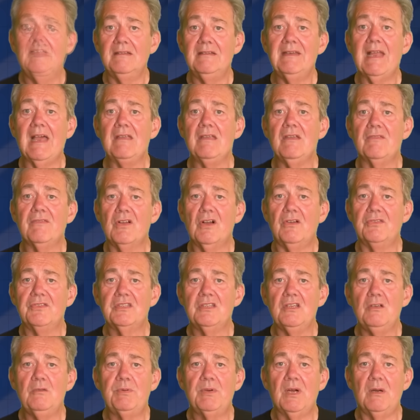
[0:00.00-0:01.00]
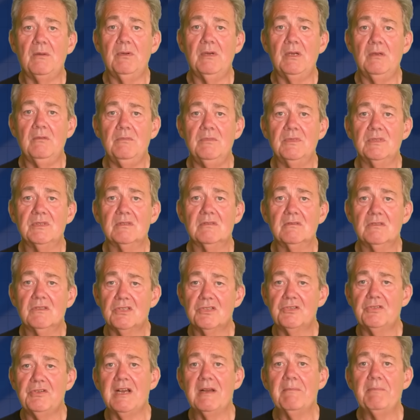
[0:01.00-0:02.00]
Now you've got two problems,
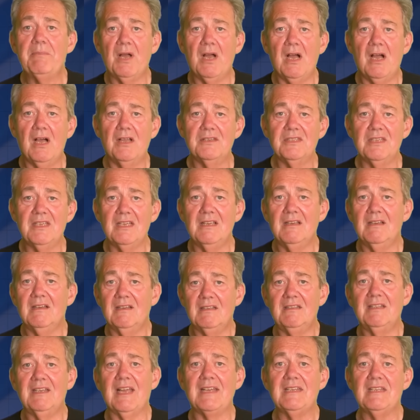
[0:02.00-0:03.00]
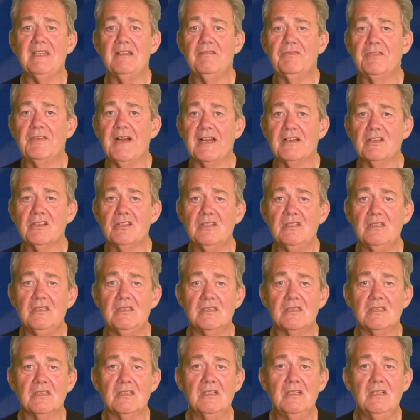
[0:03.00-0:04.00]
string parsing and adding
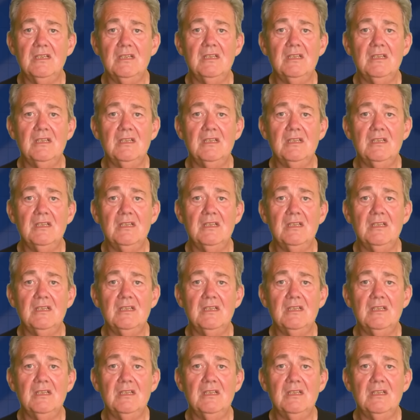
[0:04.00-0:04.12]
fractions.